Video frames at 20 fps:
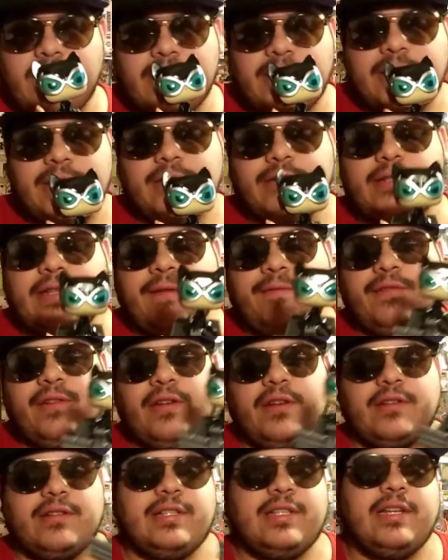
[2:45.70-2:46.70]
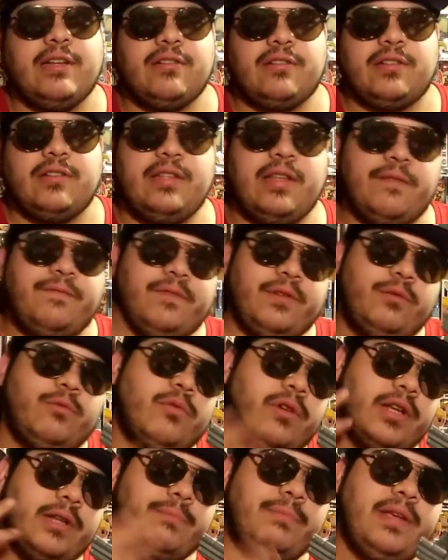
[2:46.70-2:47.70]
was. It was definitely on sale, so definitely
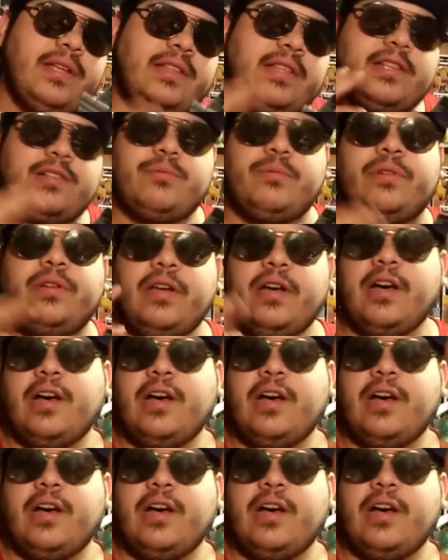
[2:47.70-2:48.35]
wanted to pick this one